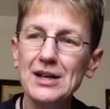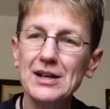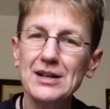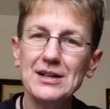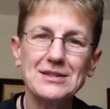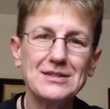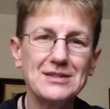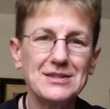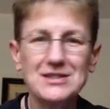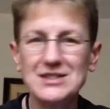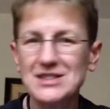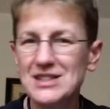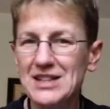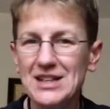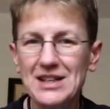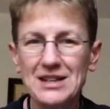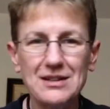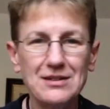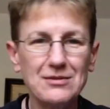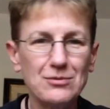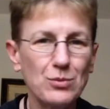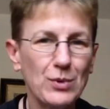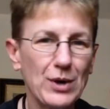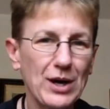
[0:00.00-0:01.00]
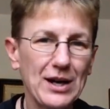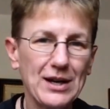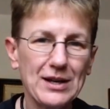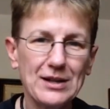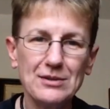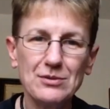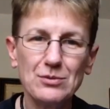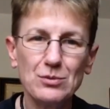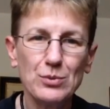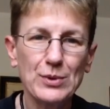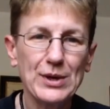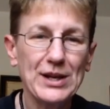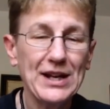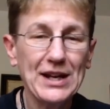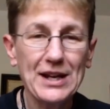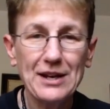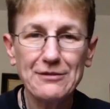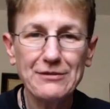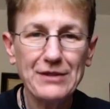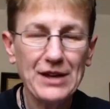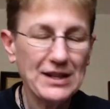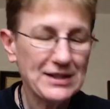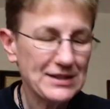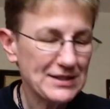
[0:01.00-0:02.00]
It's a citywide reading
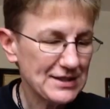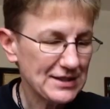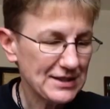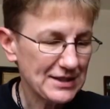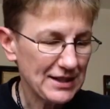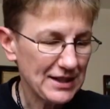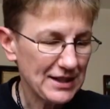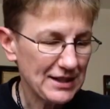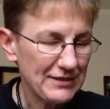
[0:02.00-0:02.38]
event